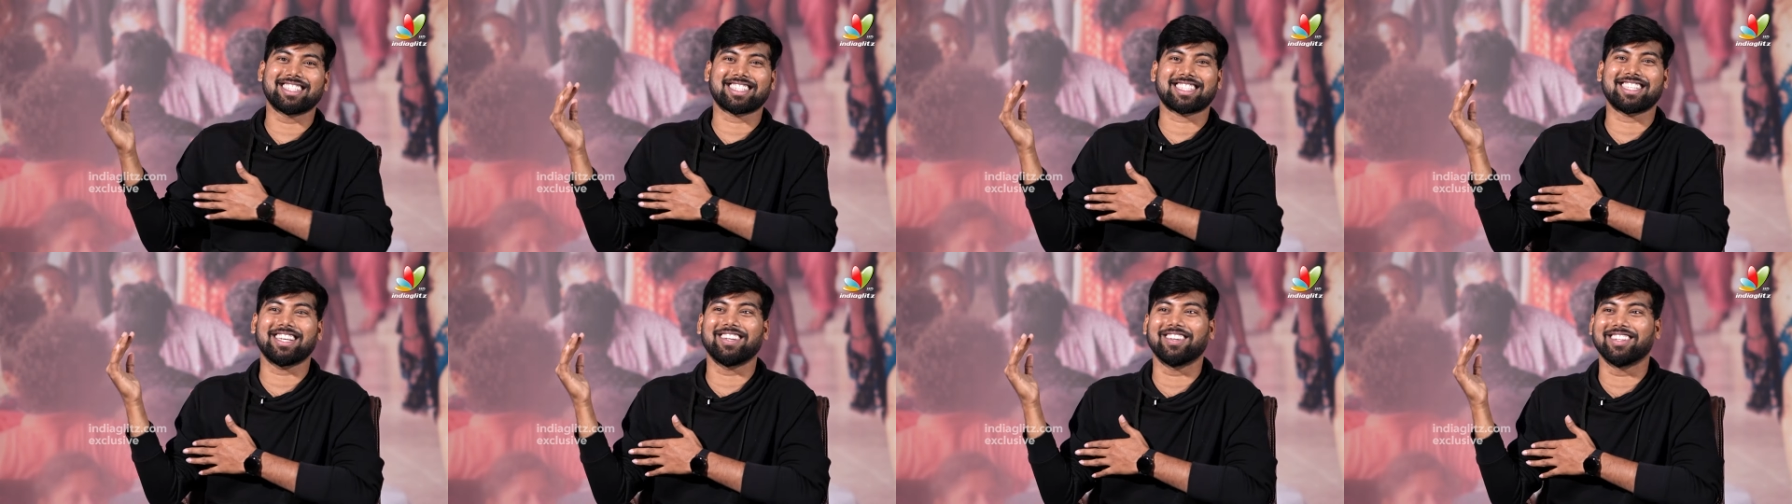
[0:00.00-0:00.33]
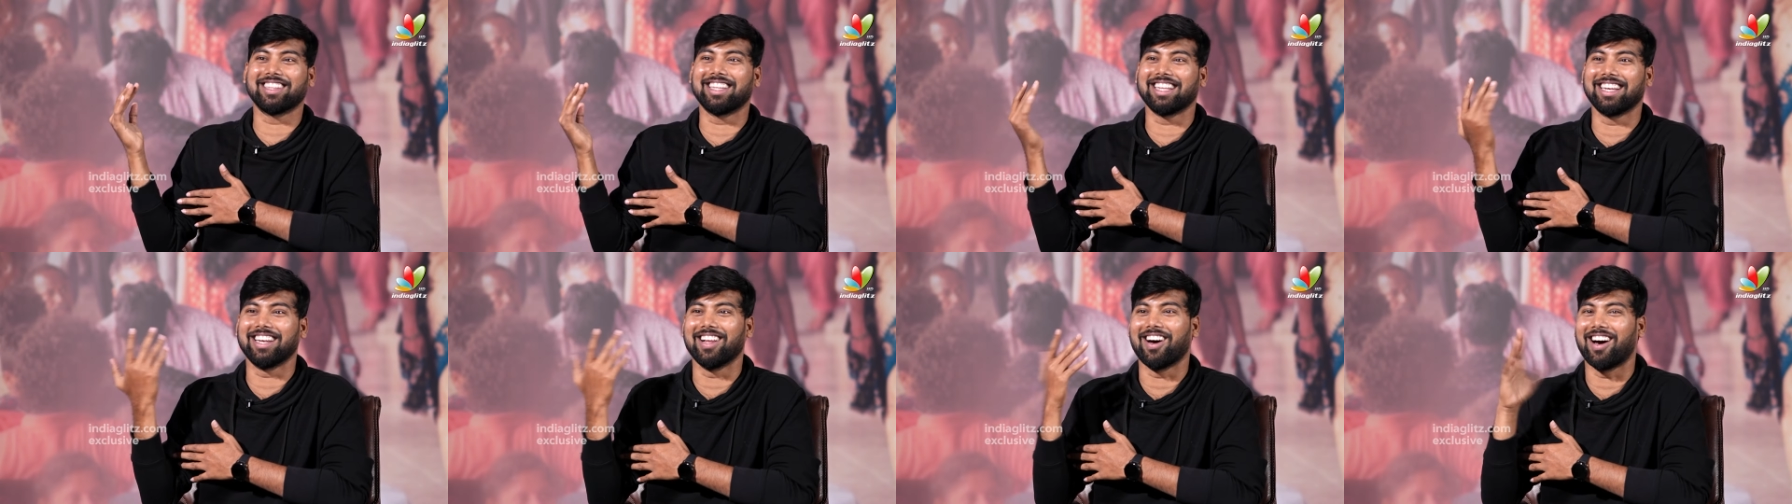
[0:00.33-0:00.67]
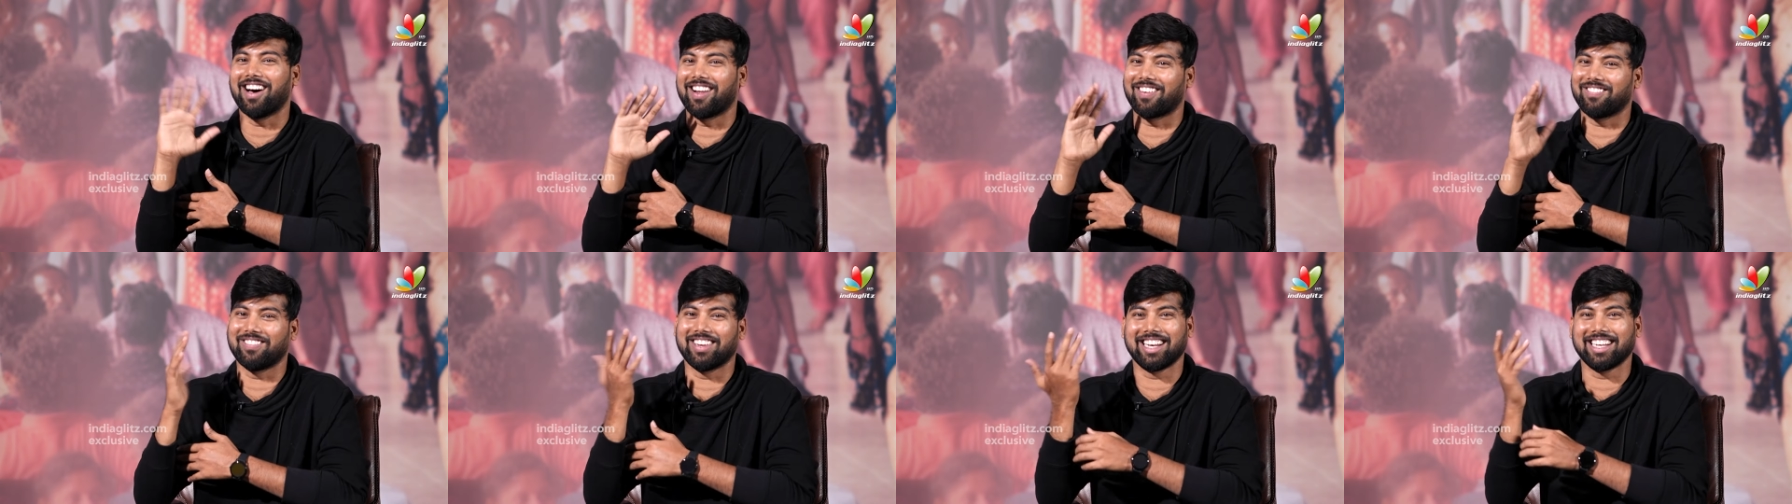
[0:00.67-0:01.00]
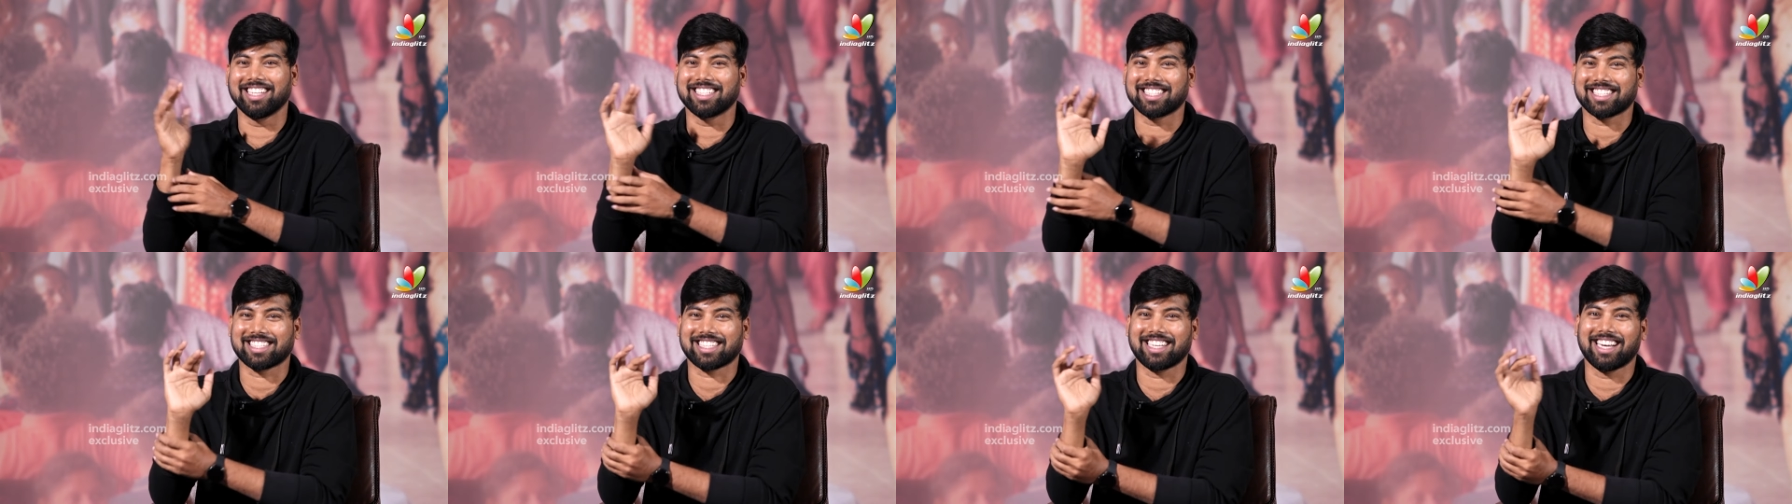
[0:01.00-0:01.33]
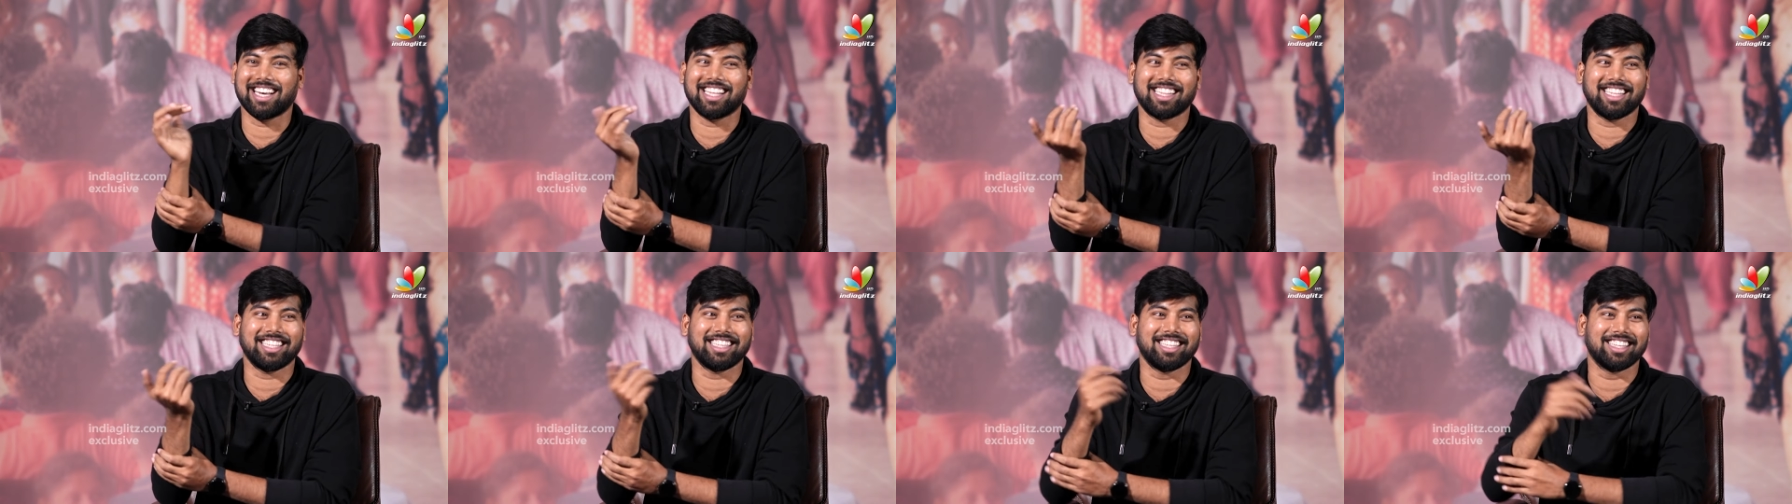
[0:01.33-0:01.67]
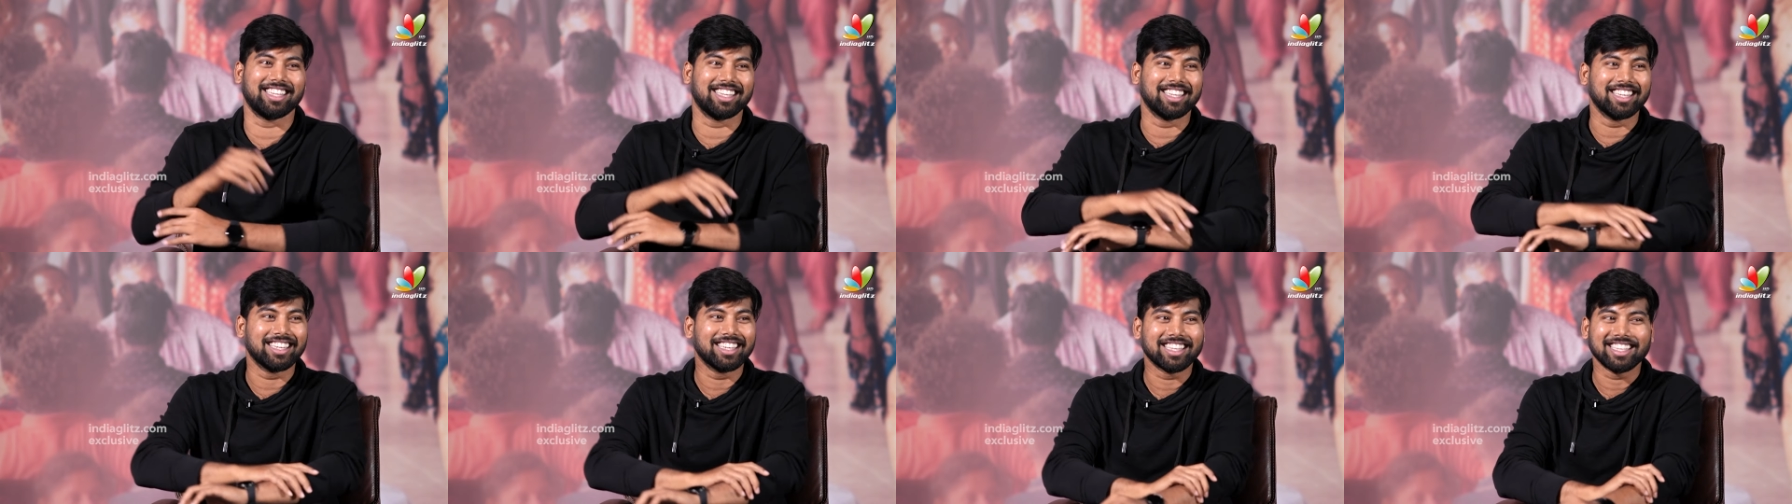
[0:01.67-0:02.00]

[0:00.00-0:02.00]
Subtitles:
list hai unni, normal list kaadi di.